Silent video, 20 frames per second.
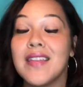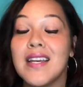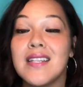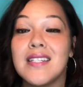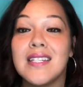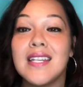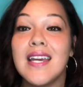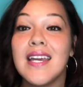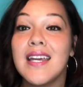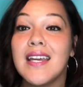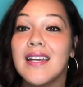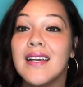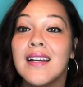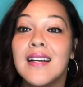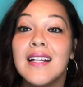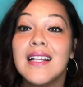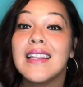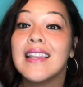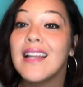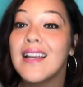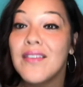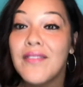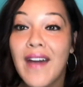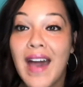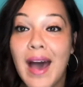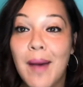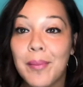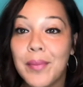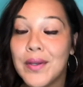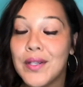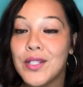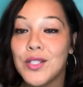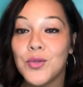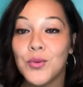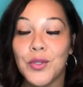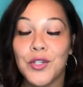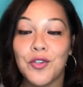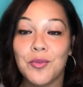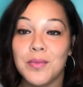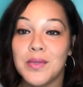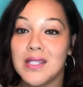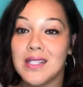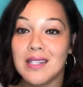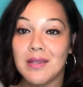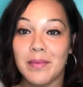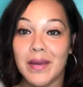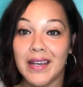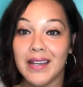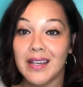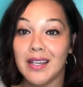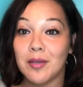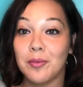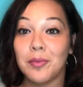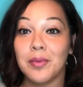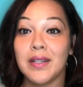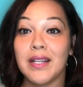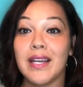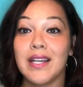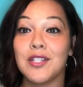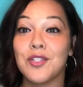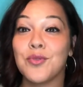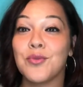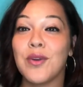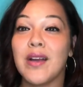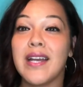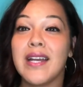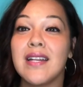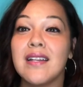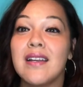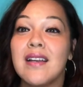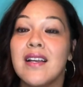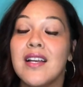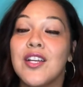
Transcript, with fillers: They say life happens when you're busy making plans, right?